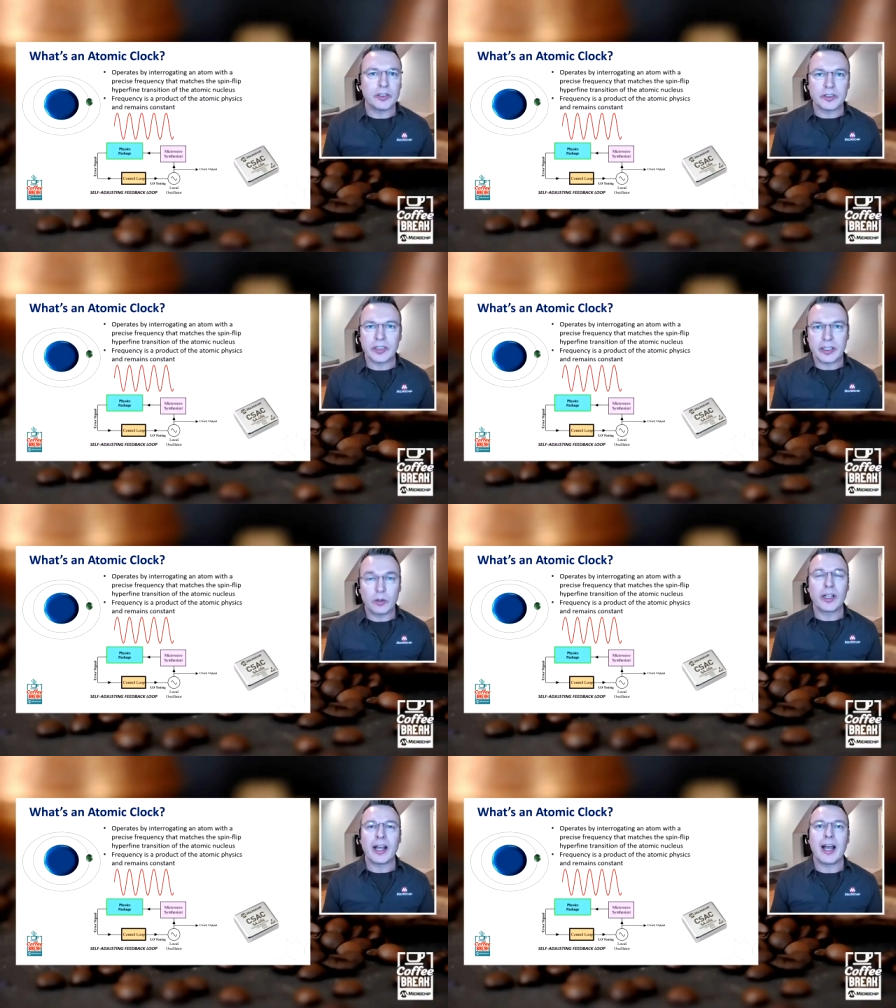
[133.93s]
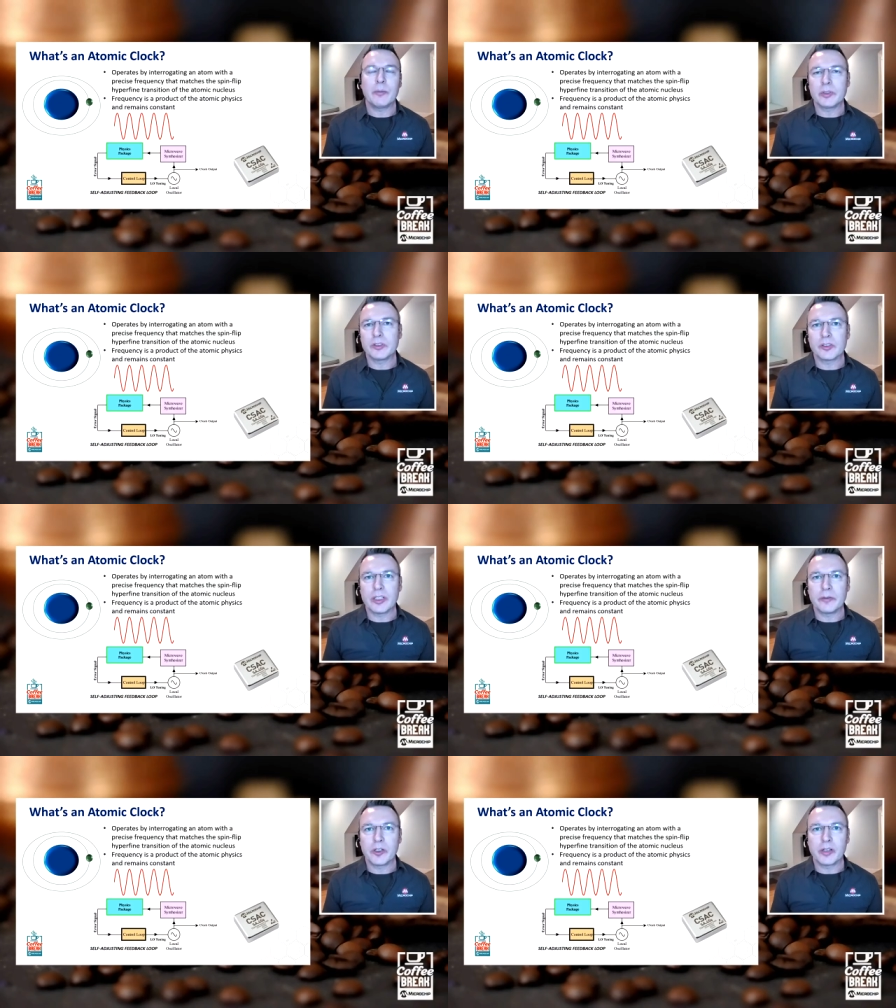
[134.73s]
state only happens
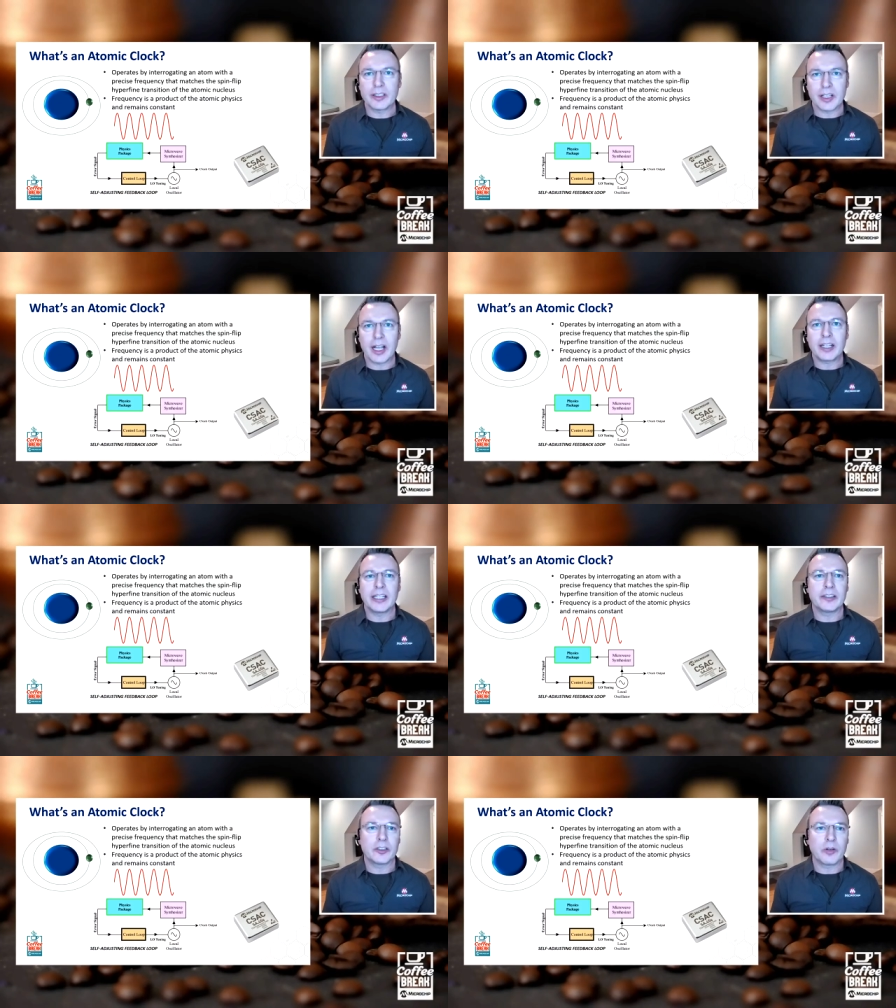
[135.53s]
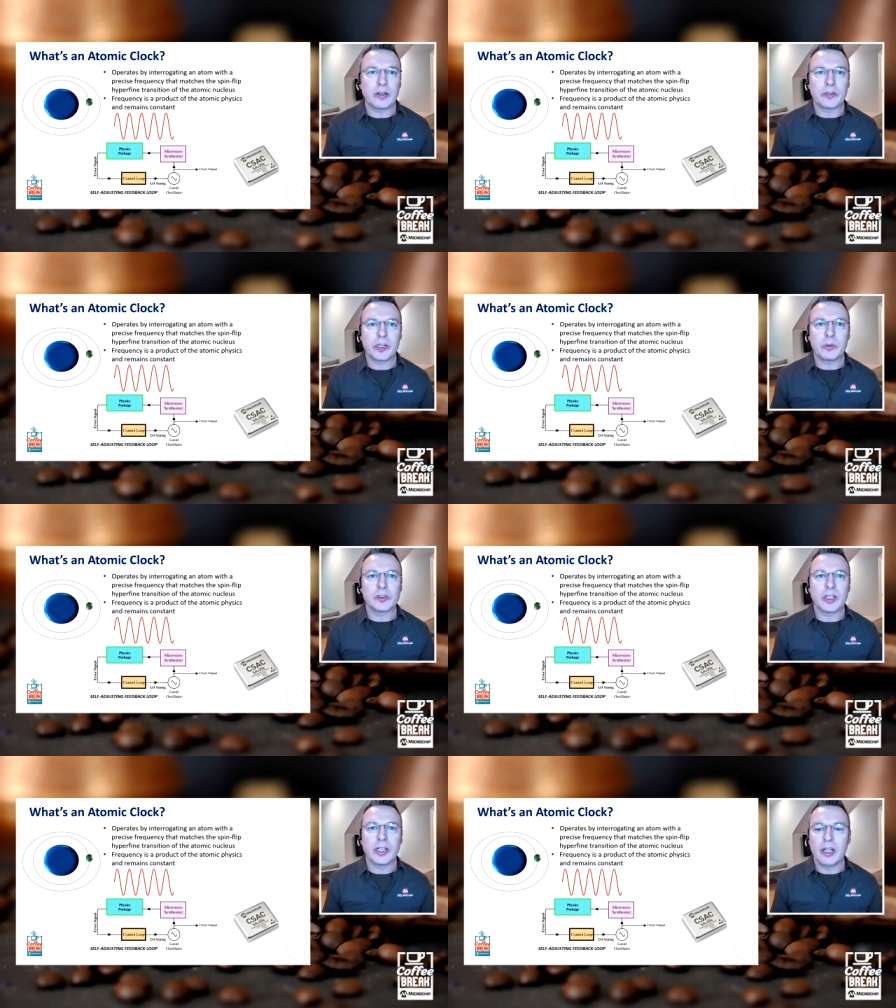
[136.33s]
if you're exactly at the right
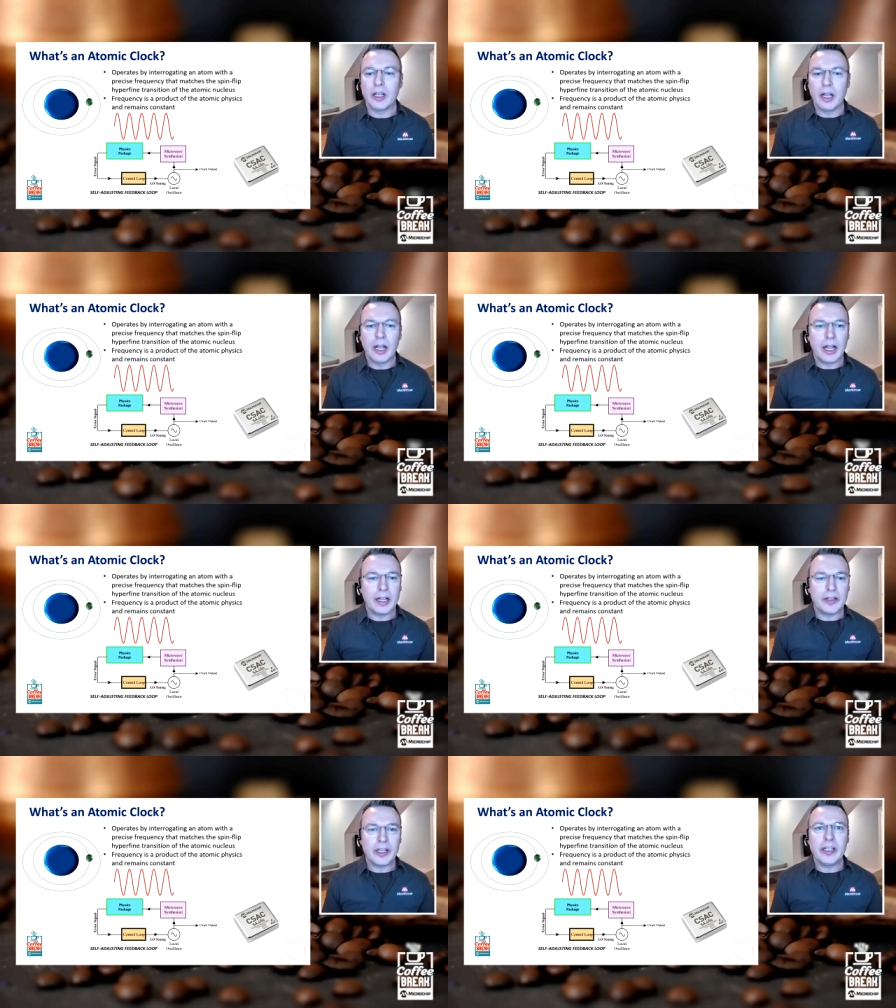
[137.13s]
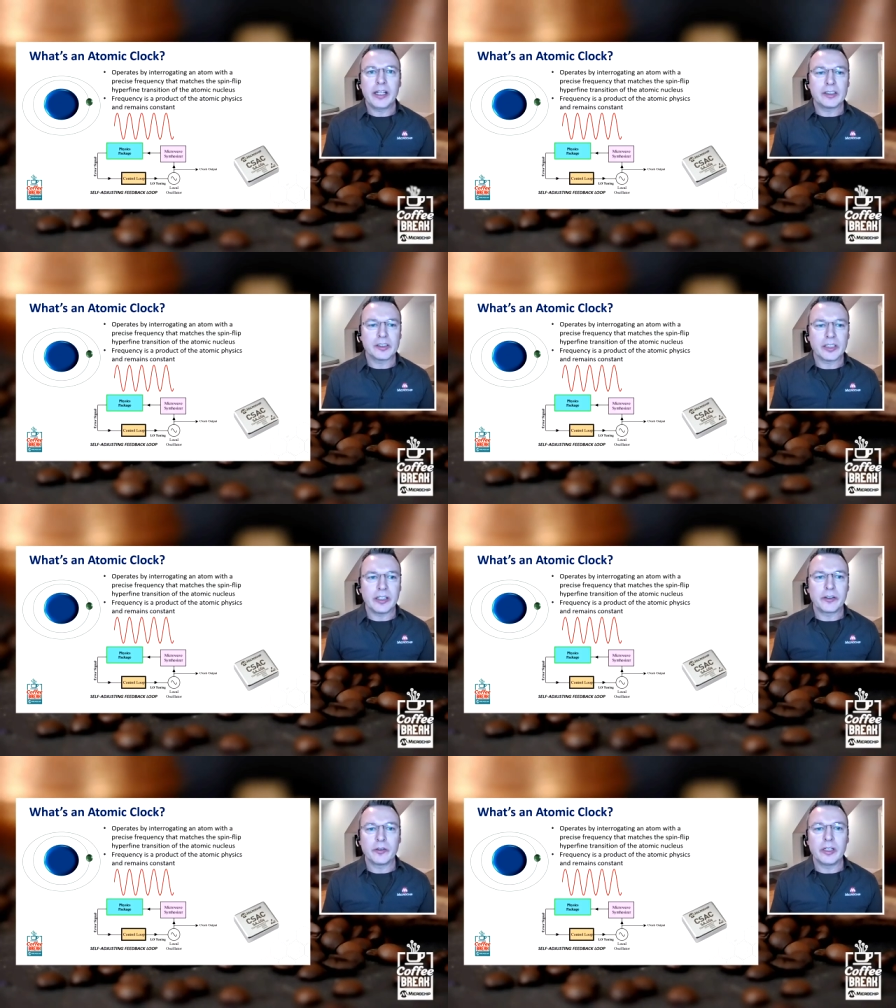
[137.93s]
frequency. And there you can see
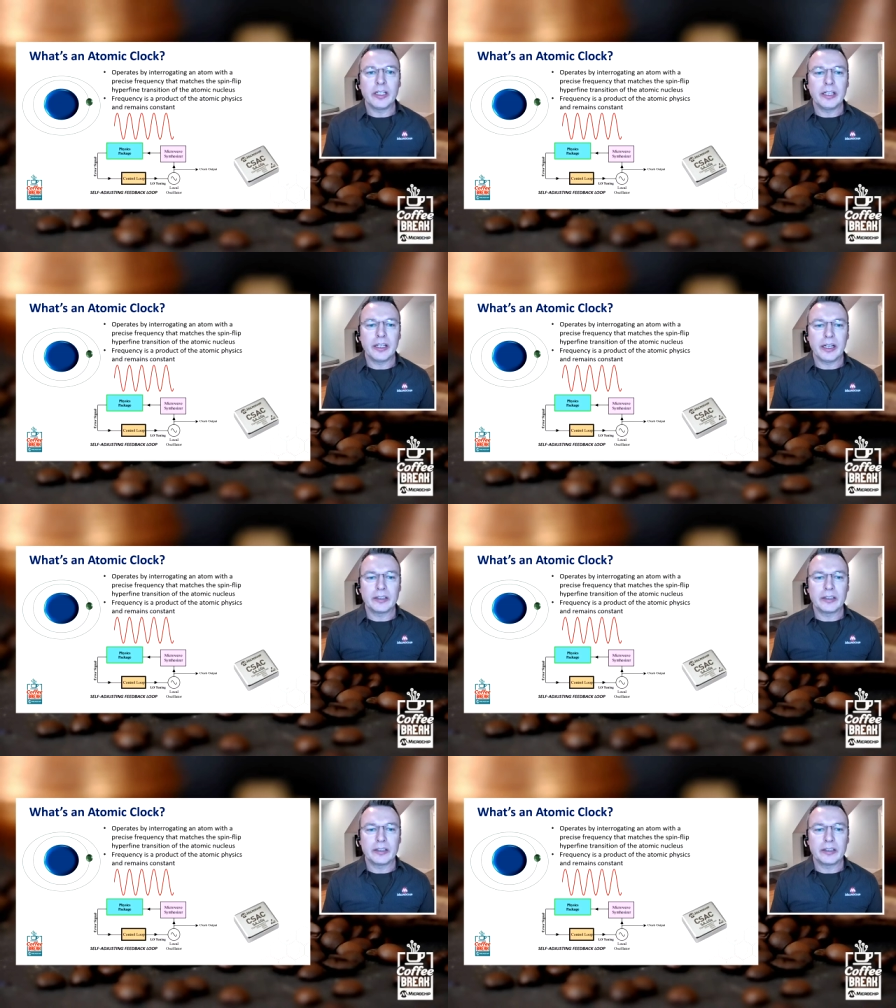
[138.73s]
three uh,